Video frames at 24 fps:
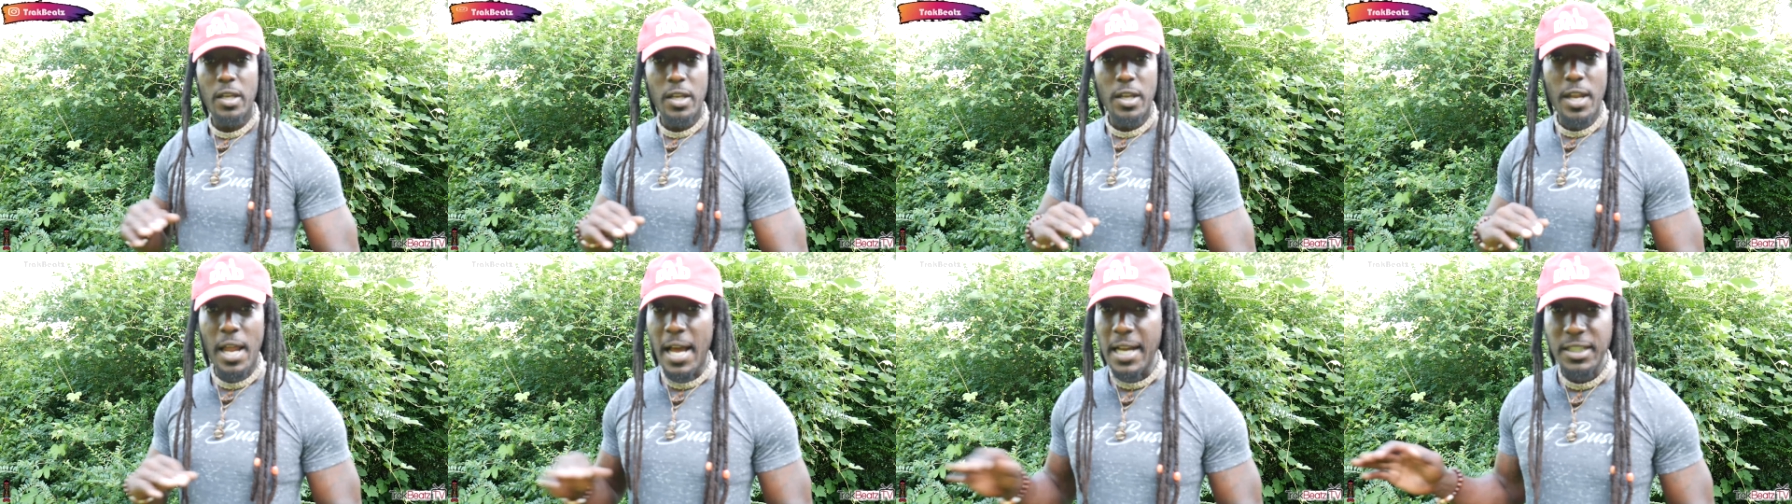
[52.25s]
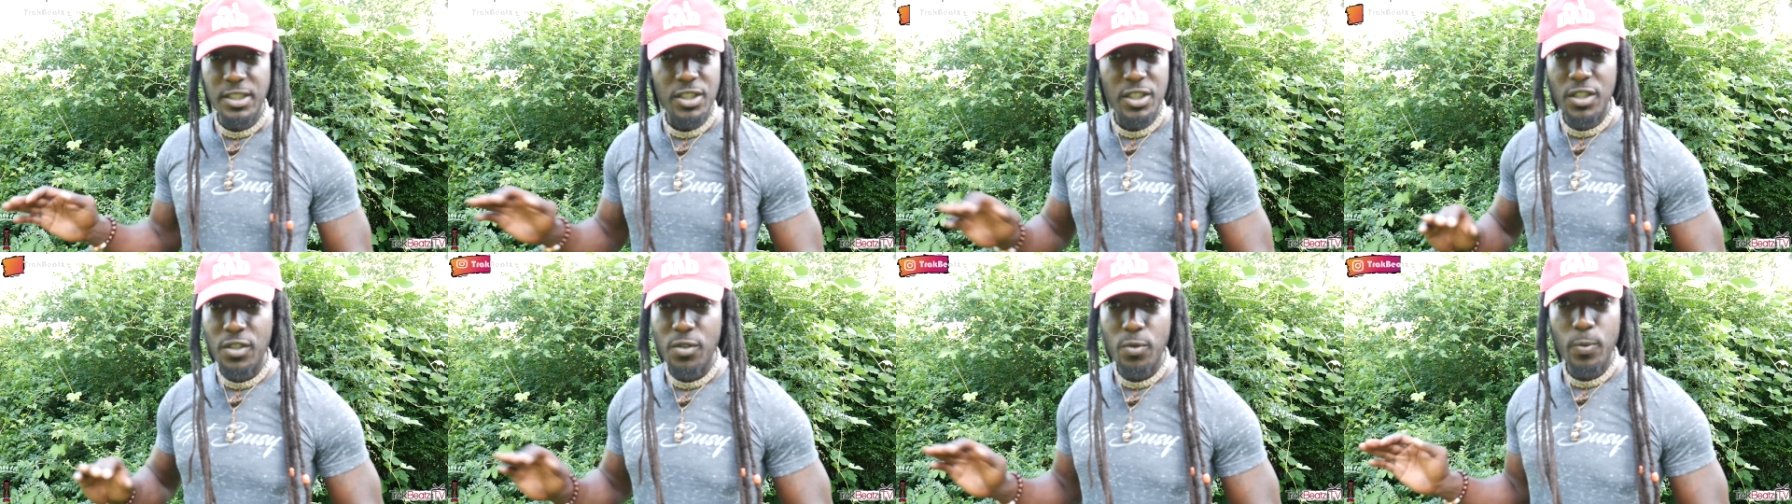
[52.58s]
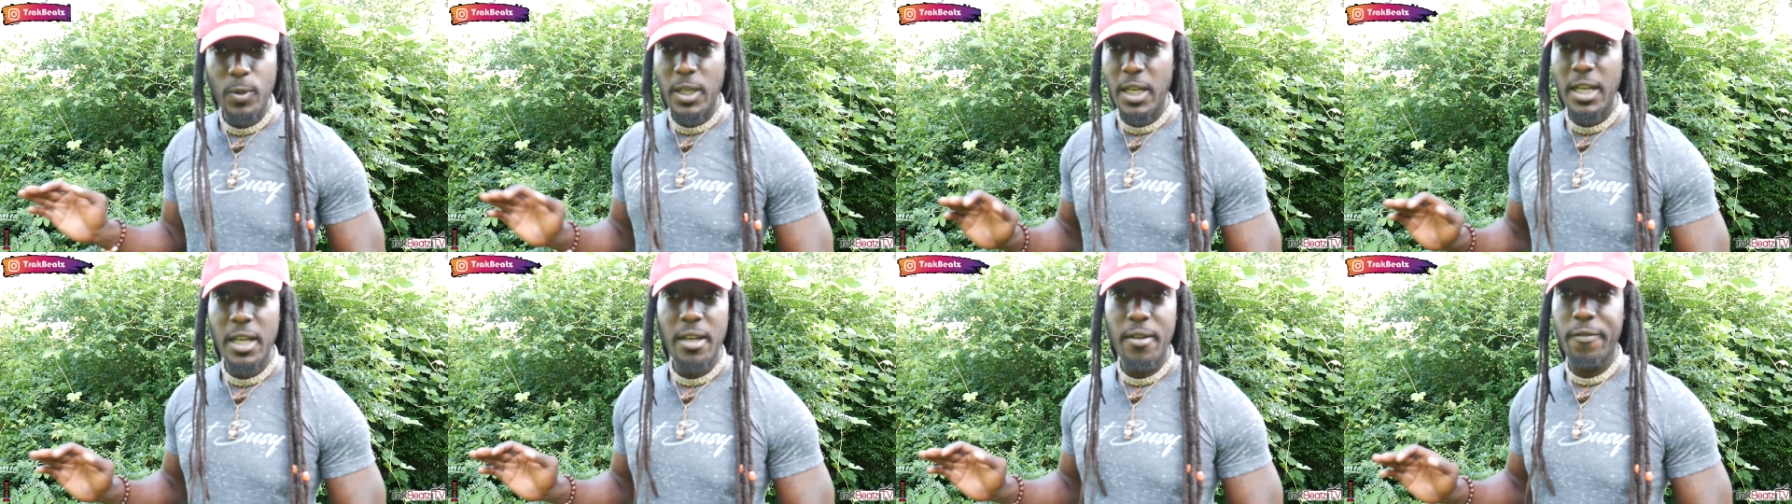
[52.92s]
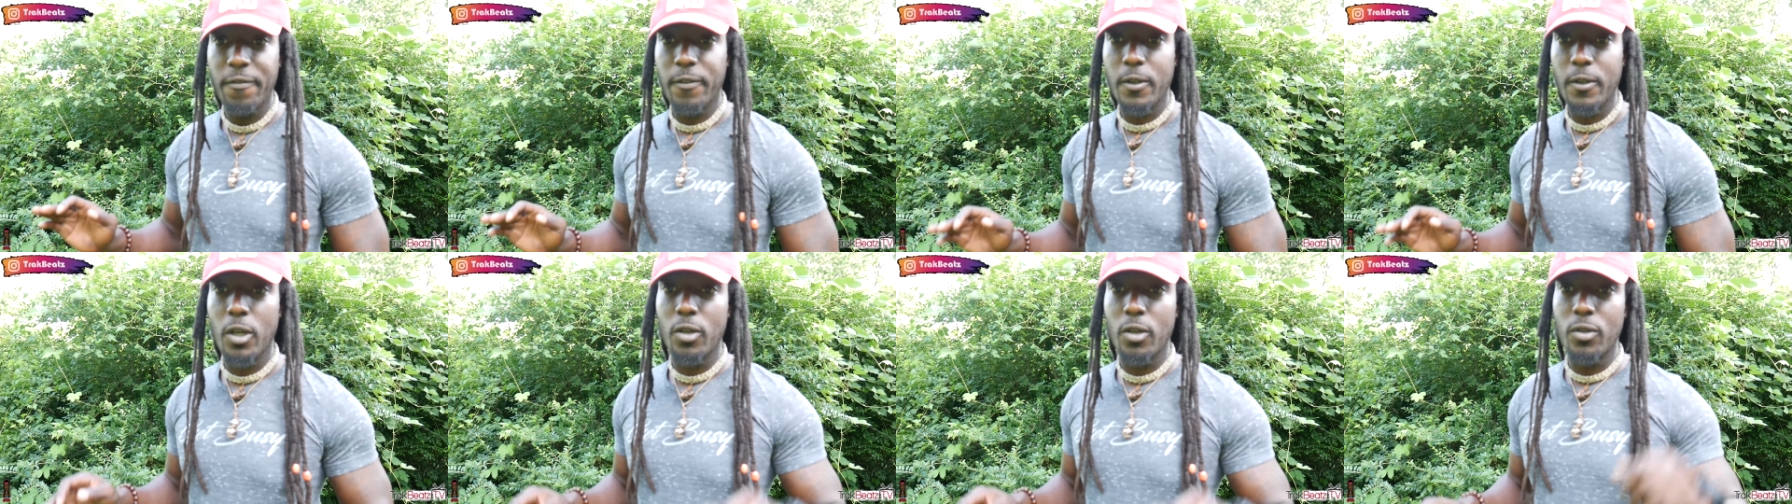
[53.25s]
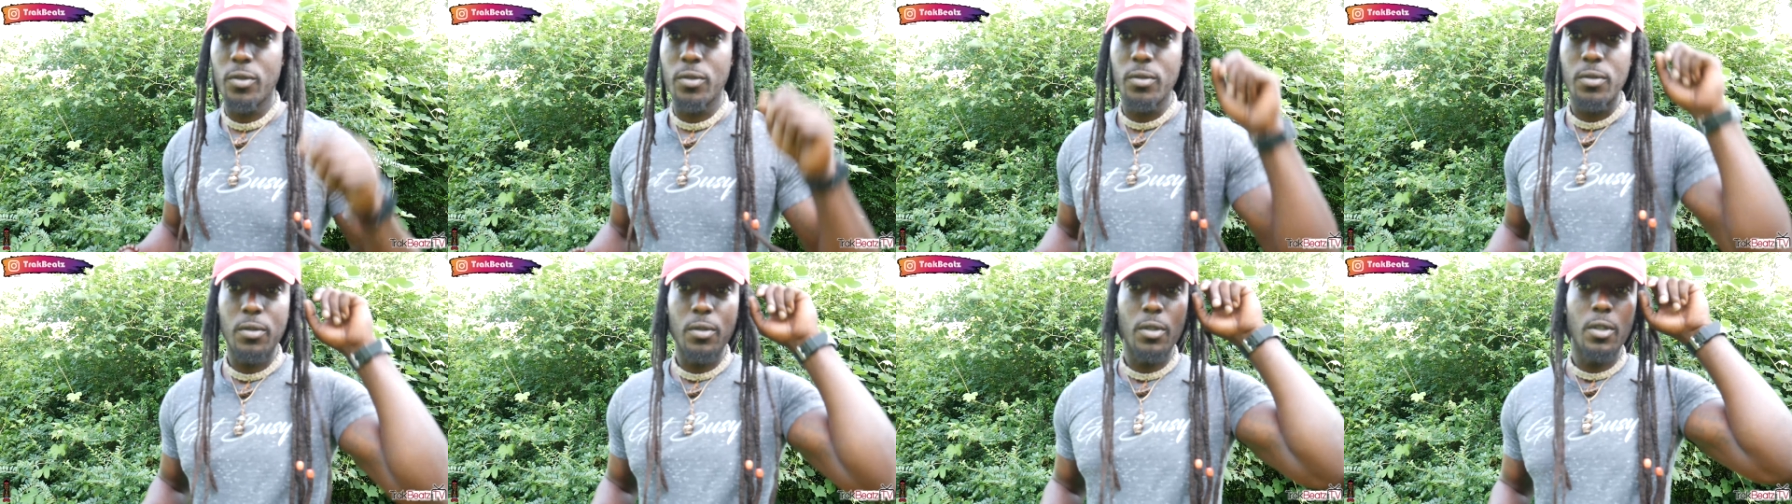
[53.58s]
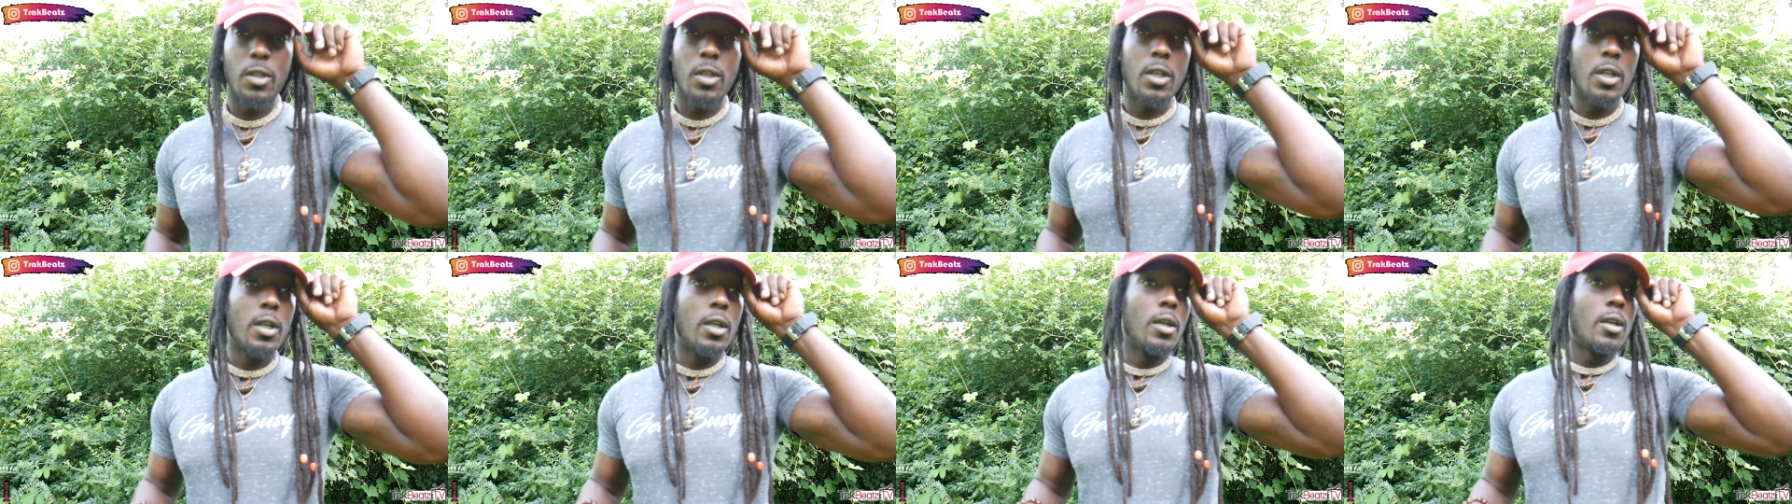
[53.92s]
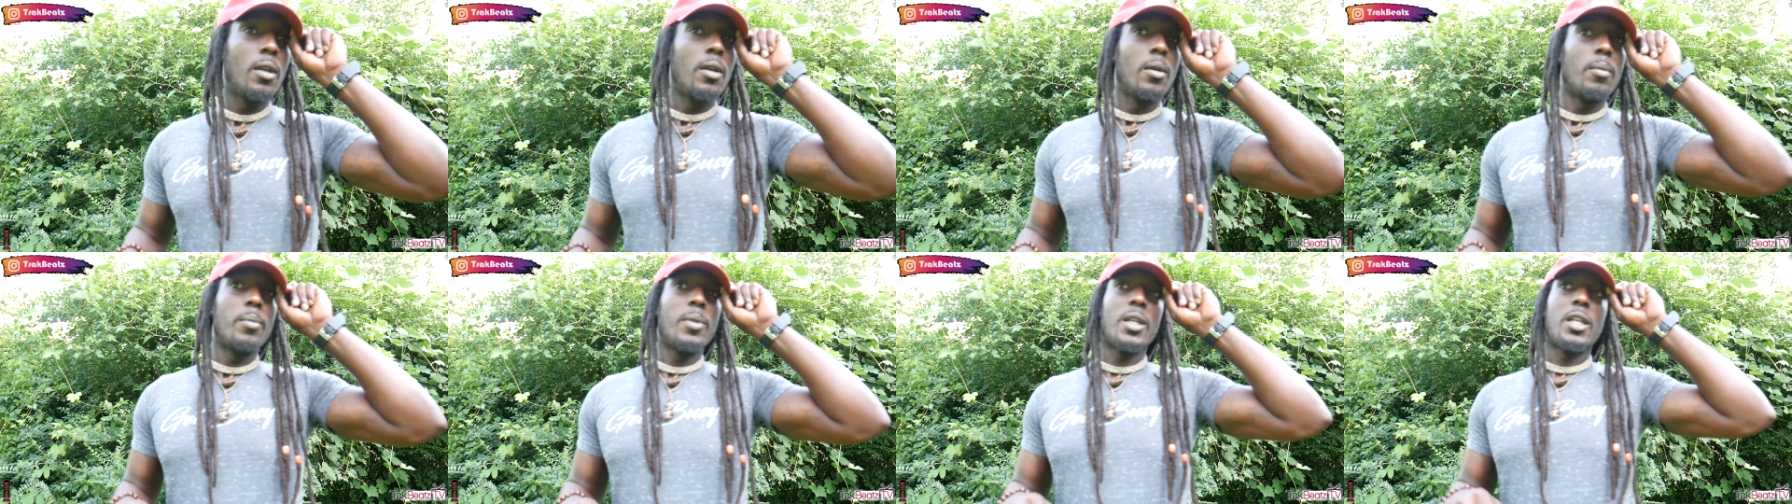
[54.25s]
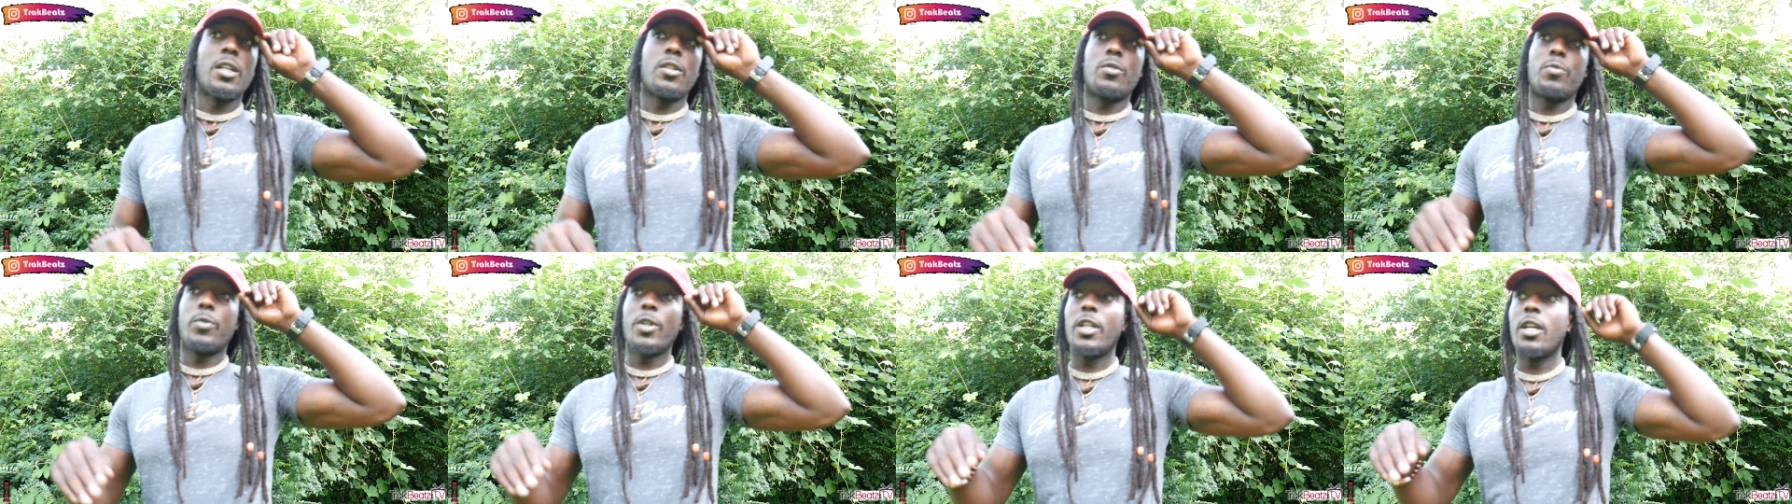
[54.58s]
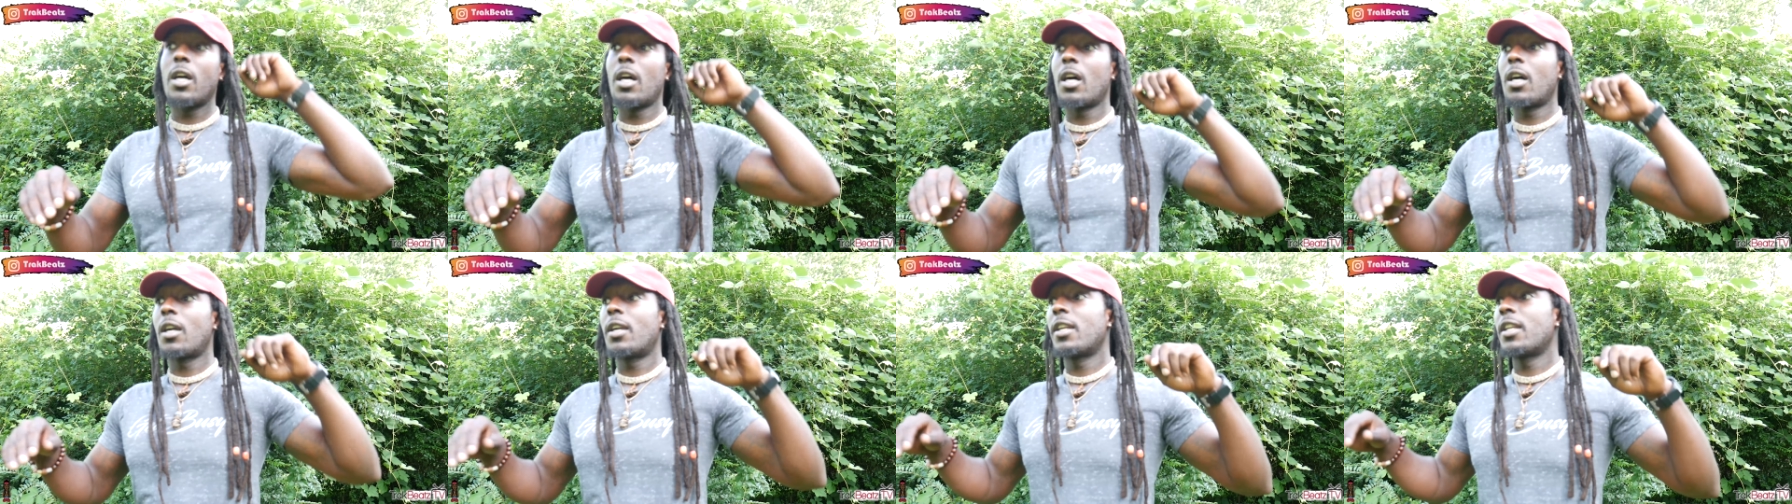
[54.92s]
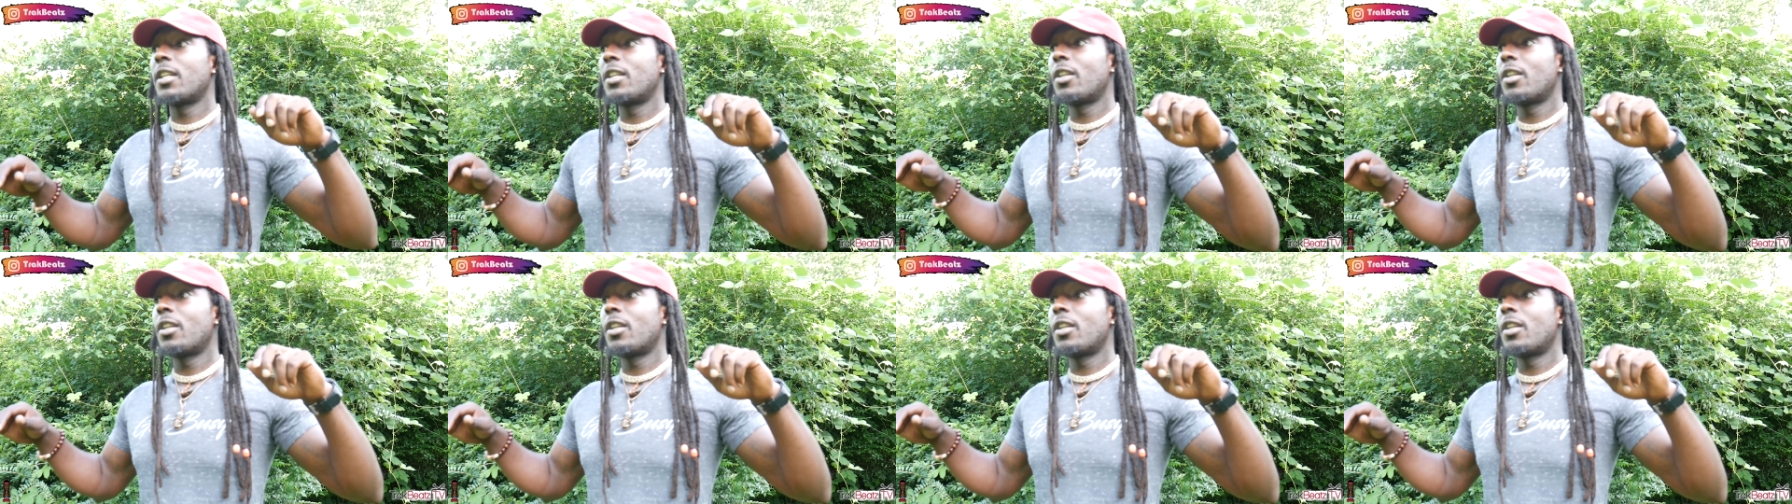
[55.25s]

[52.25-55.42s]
not just with any flow, because we already